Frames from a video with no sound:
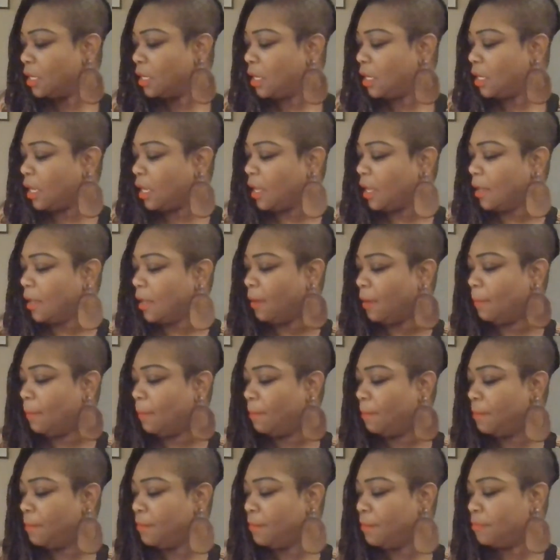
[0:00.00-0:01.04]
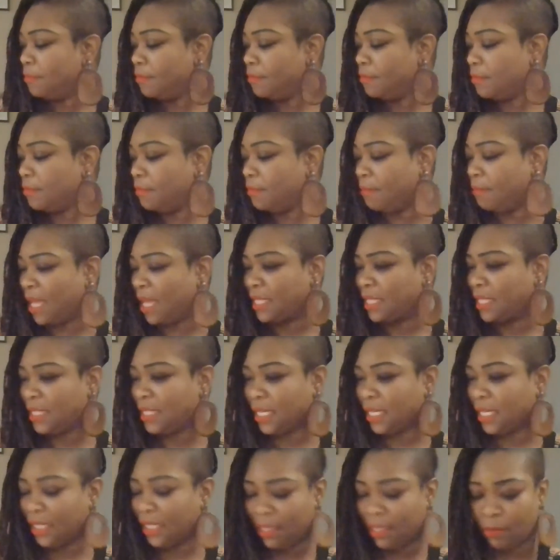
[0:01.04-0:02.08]
um,
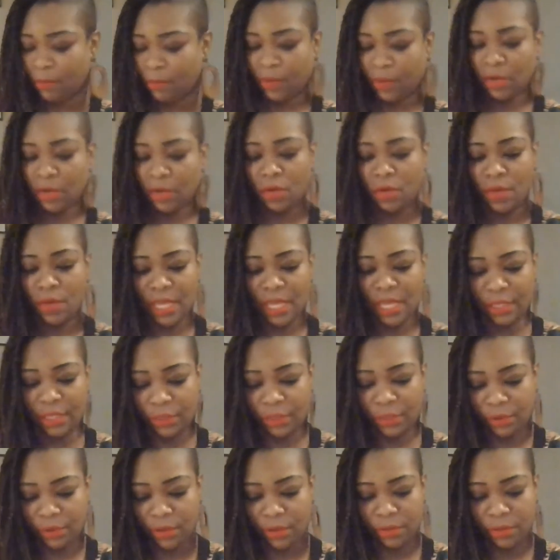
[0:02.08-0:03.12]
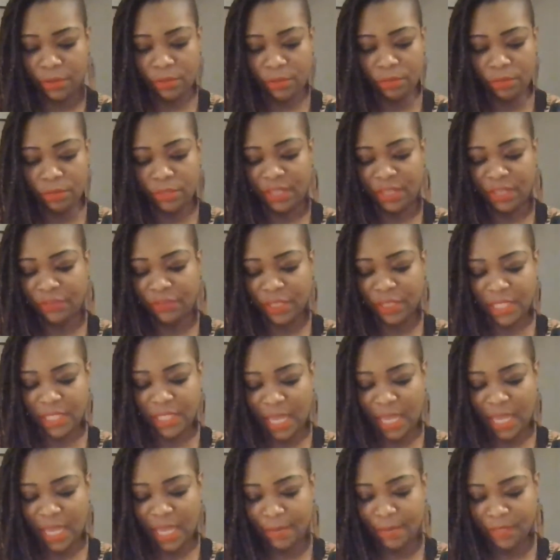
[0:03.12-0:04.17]
basically we're going through different
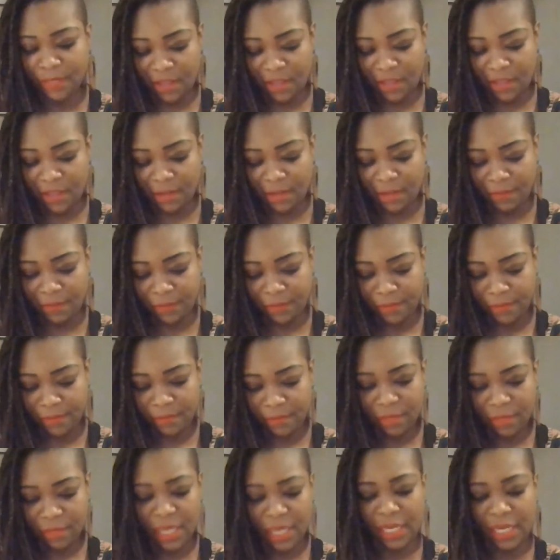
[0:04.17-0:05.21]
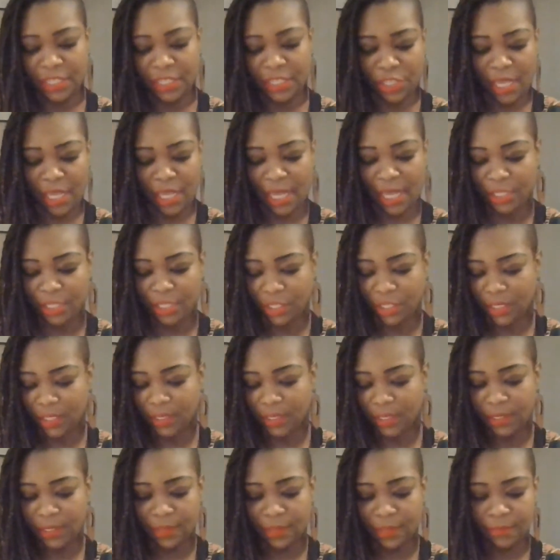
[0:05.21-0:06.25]
types of
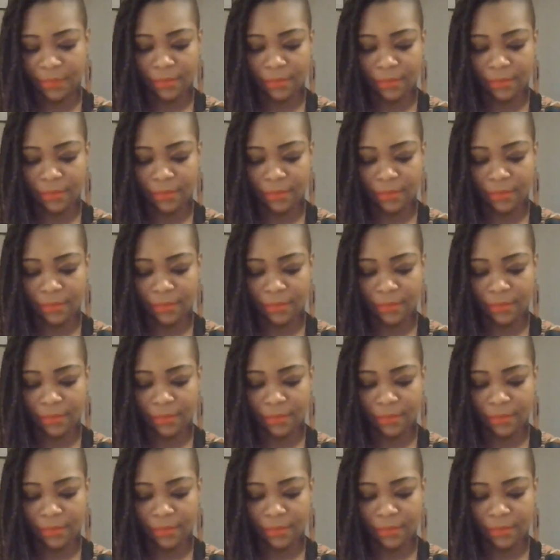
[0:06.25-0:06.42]
initiations,